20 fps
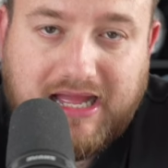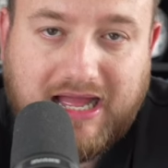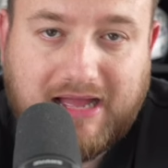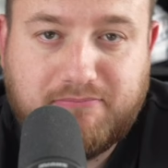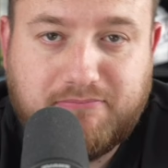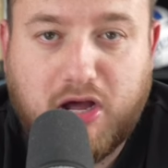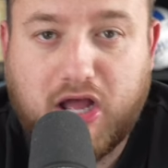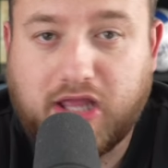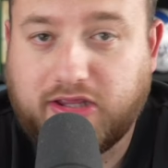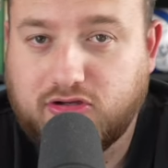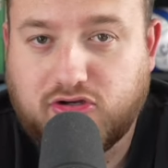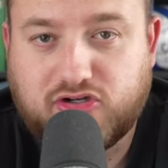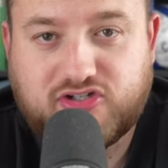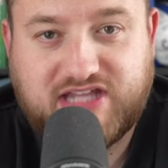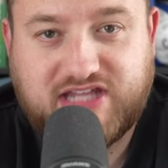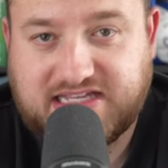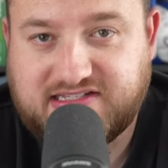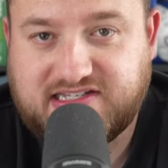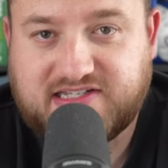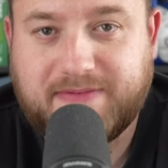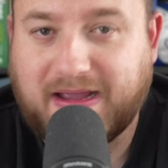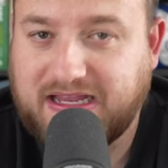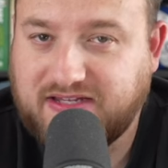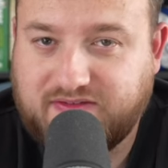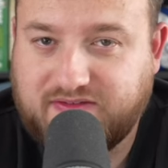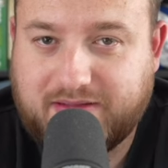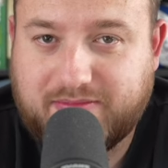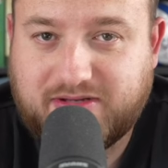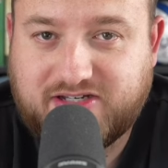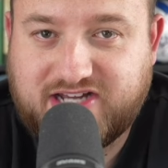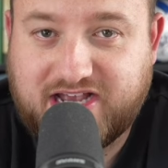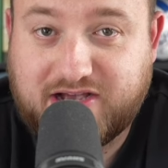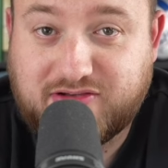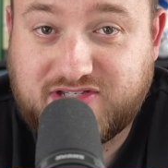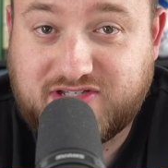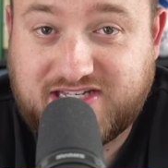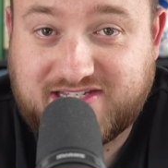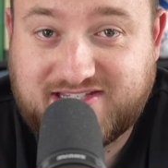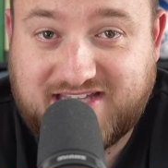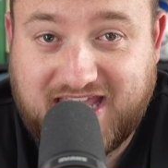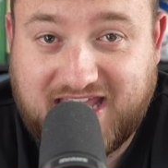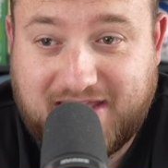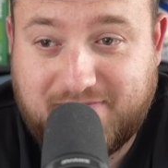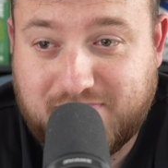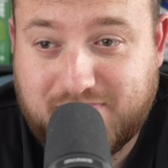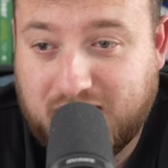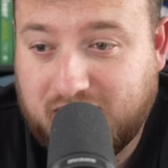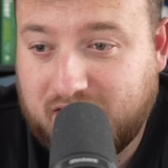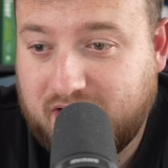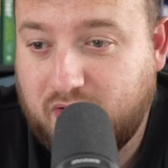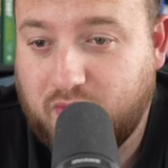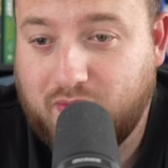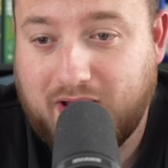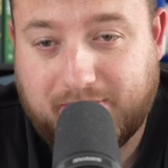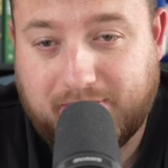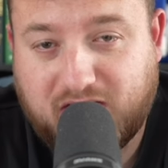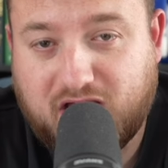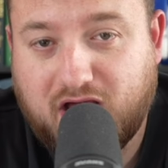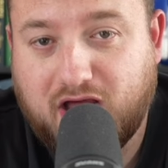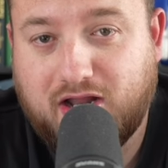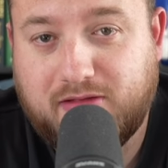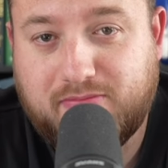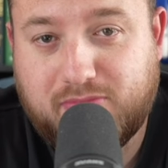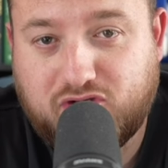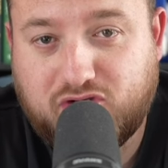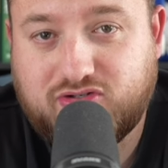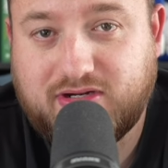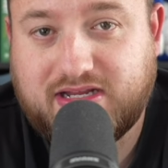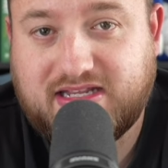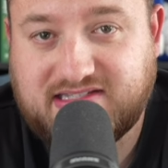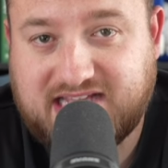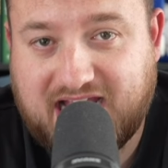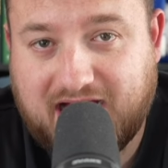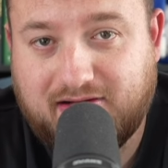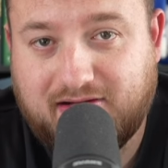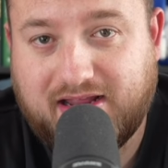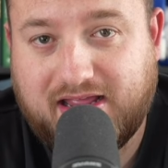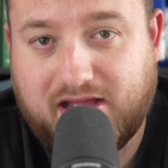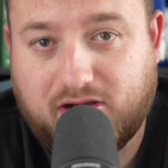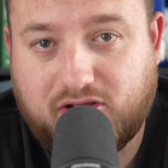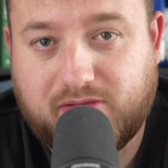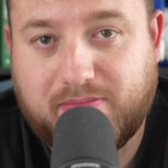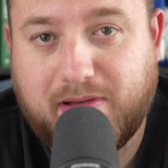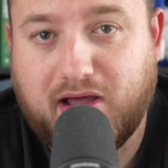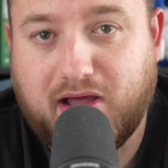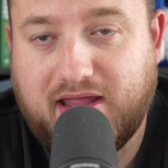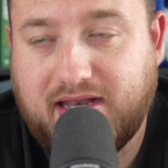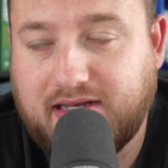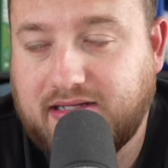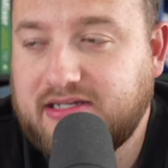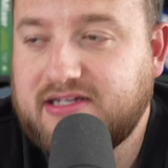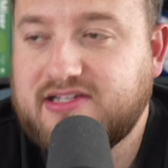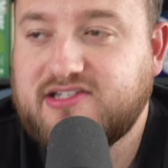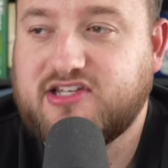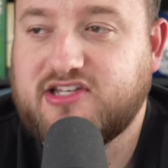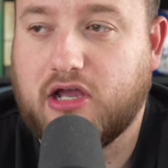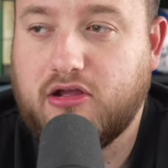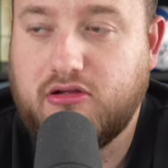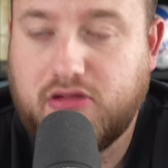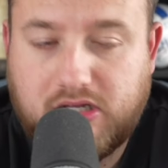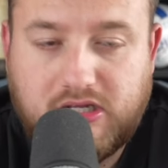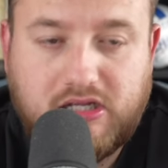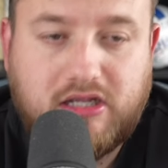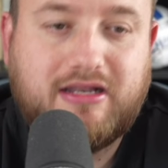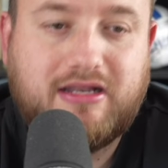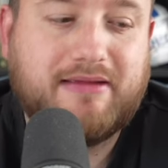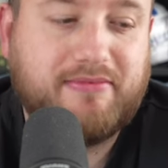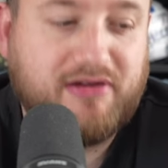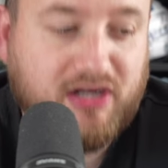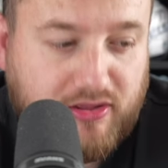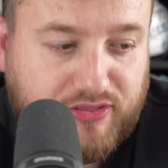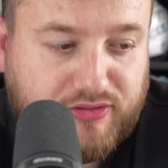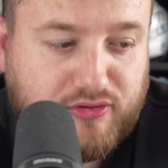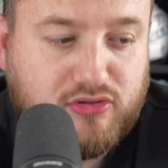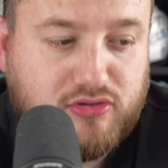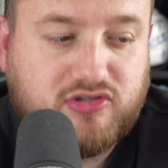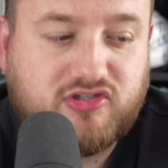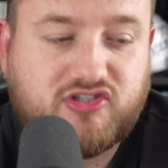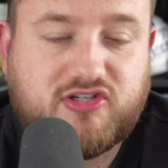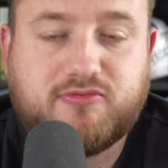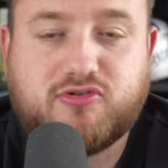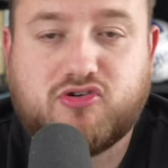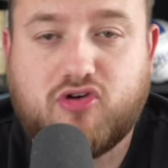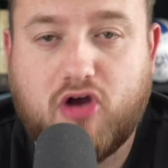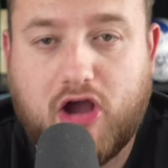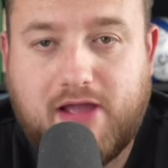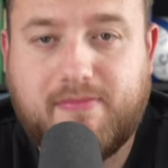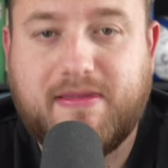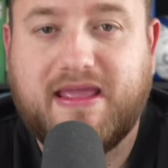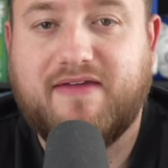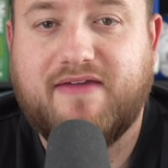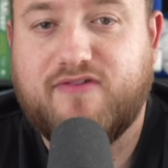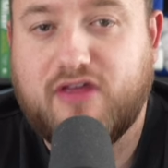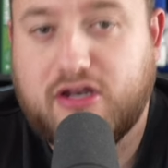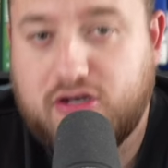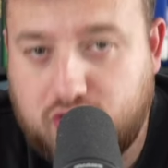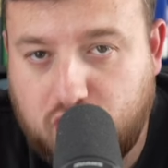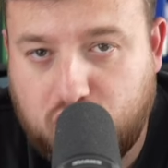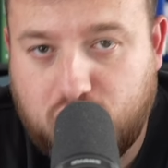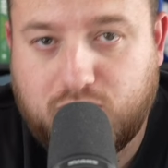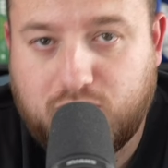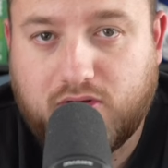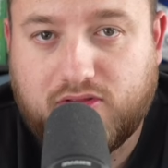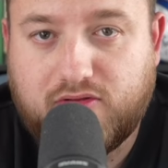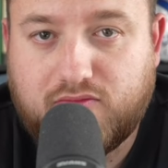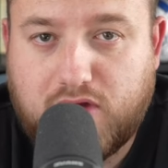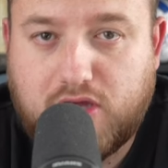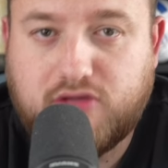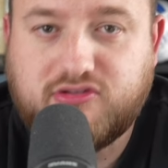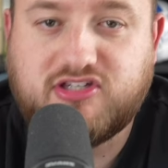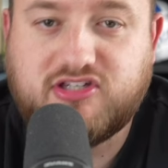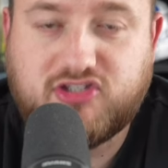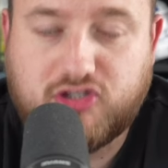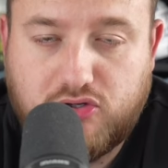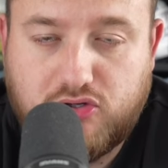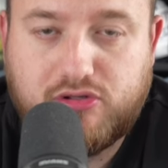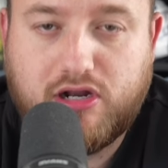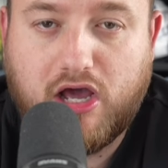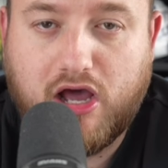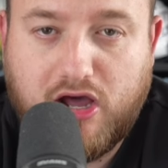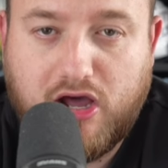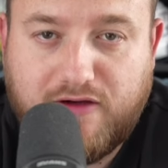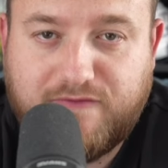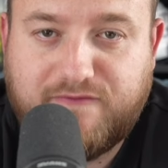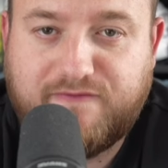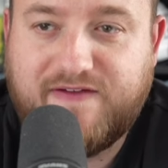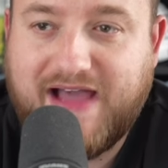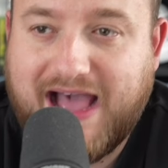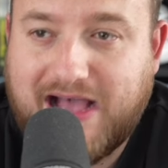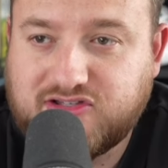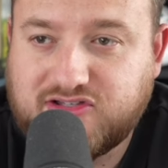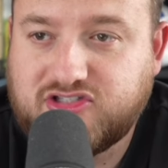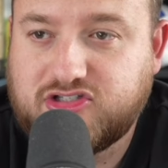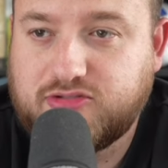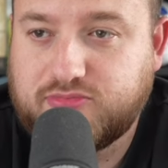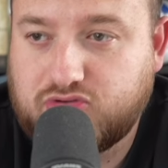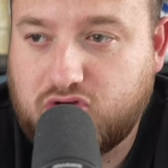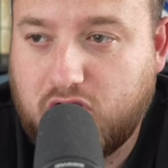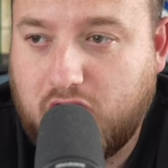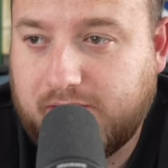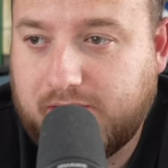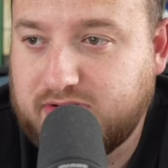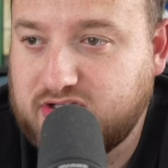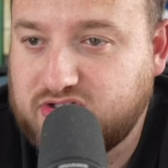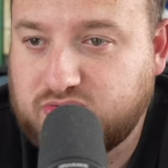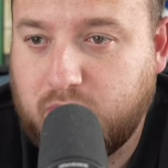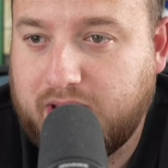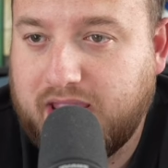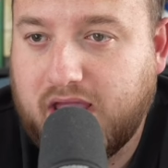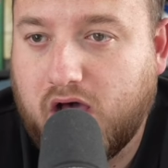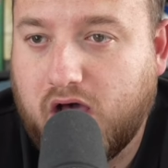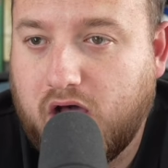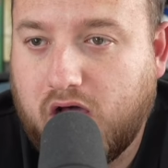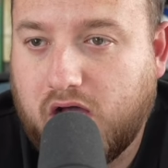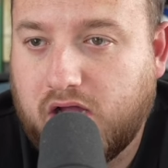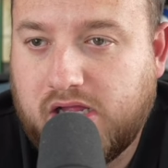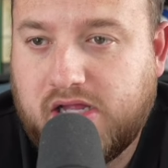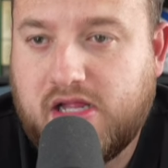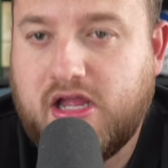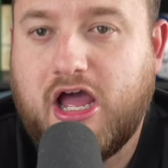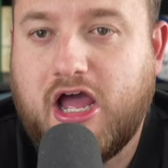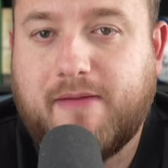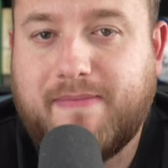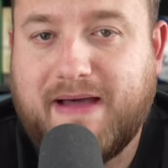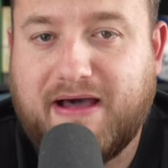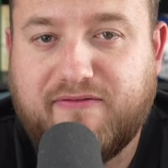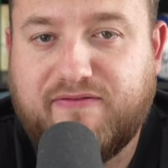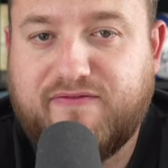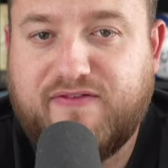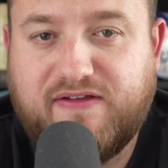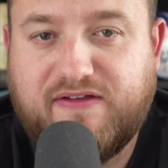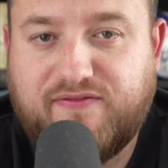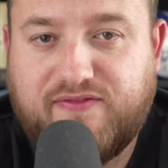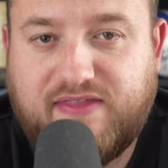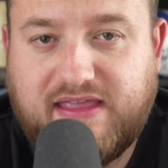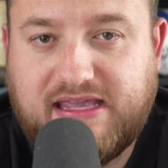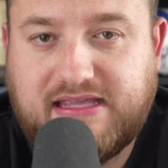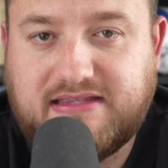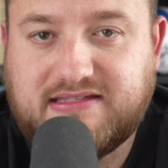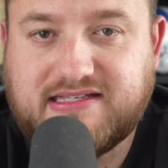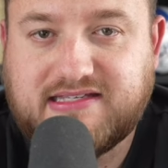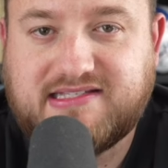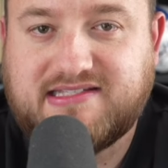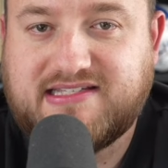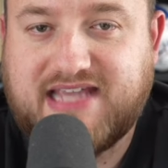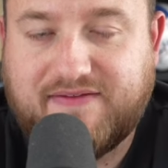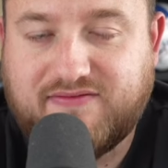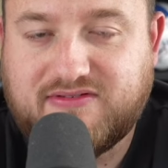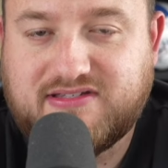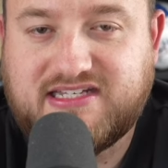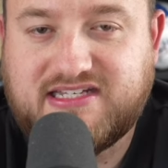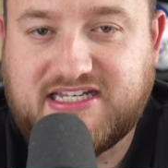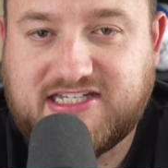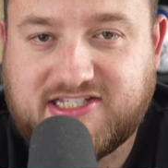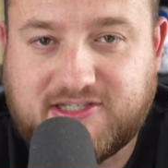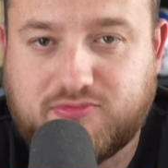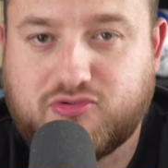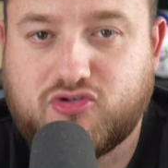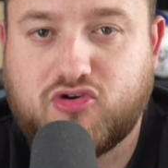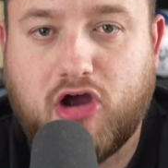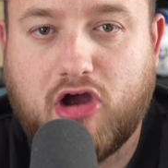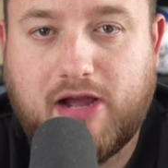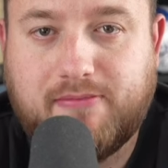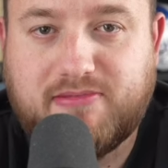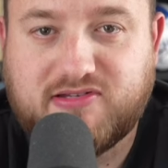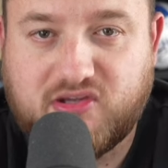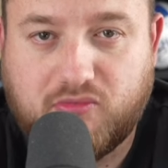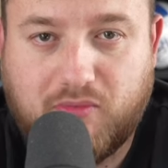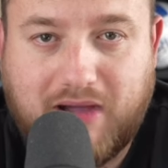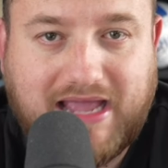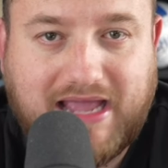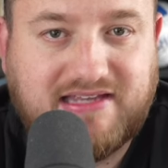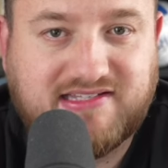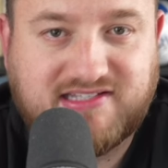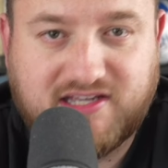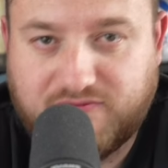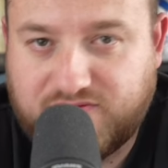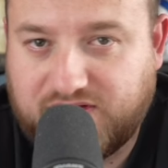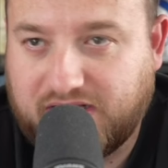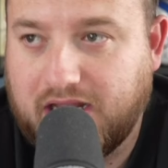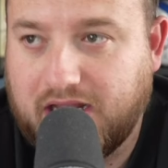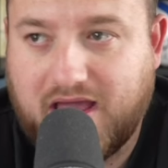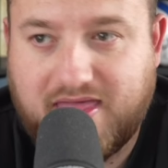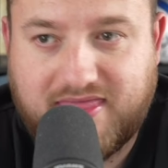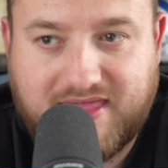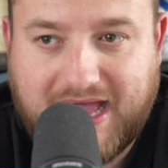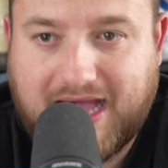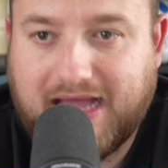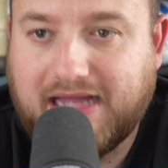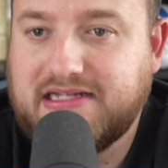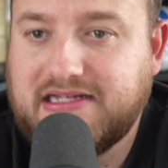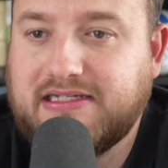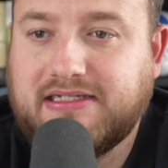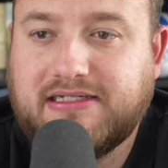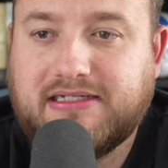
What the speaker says: And my gosh, there's a space for him in Chelsea's team where Mikhailo Mudryk is currently occupying. So let me know your thoughts. Subscribe if you're new. We're on the road to 2,500 subscribers. We are about 50 to 70 subscribers away, something like that.